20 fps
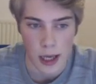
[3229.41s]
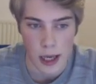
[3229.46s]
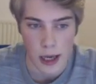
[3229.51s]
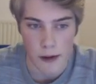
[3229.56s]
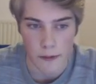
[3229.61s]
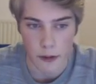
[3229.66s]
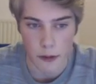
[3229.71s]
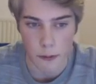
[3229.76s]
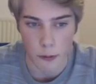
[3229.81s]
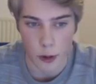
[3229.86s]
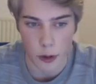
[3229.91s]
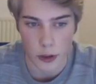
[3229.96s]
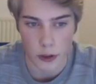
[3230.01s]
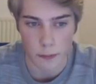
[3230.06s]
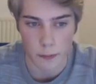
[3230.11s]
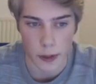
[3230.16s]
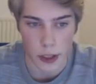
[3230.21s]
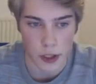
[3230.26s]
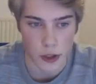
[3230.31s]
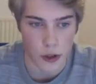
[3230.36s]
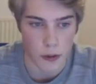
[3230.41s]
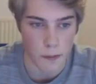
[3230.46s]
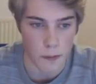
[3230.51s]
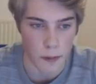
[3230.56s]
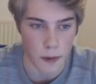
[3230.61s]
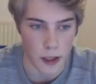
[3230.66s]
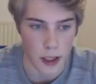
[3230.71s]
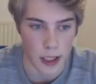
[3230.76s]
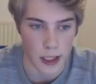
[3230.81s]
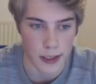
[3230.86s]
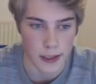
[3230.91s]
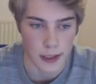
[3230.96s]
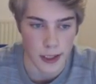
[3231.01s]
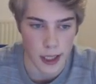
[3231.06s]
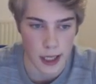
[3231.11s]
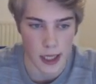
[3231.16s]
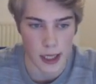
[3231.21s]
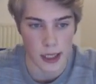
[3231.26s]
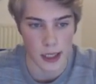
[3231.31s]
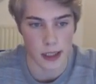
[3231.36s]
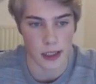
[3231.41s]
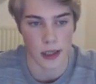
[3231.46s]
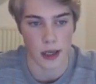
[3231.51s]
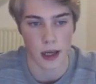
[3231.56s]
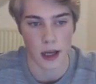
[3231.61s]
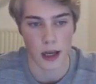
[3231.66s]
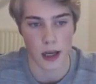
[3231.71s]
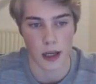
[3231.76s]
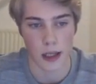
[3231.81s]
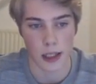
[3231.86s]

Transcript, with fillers: If it were a bishop, let's say uh,